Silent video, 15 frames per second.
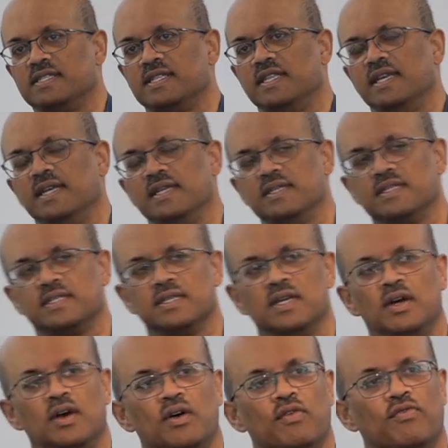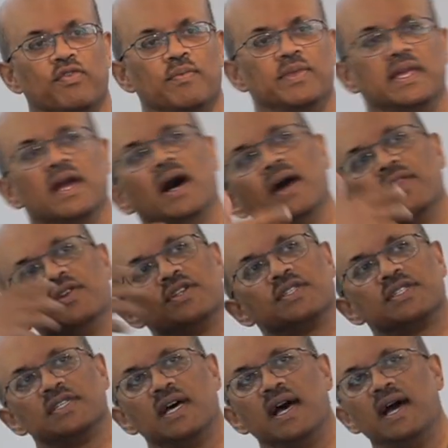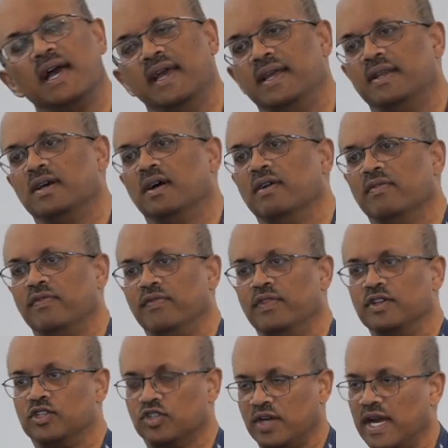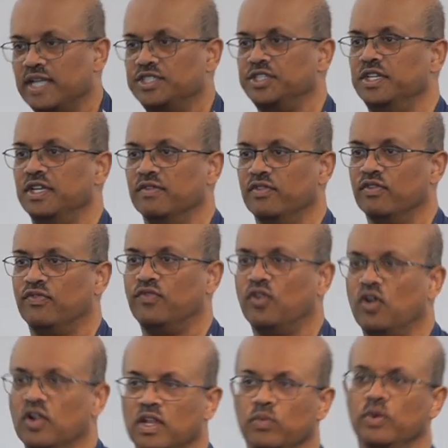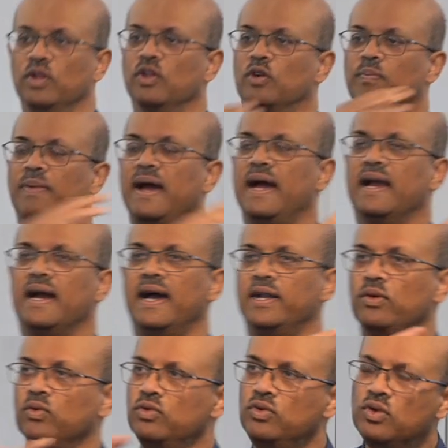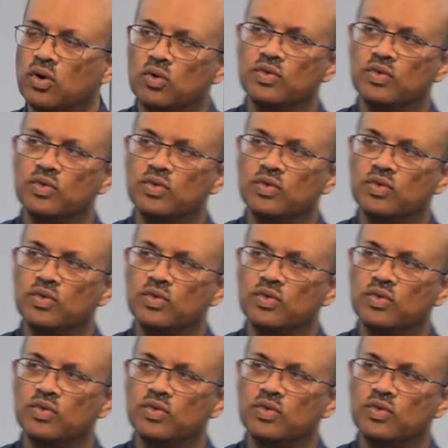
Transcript: these things from the other side of the tragedy of the fall and we look back, I don't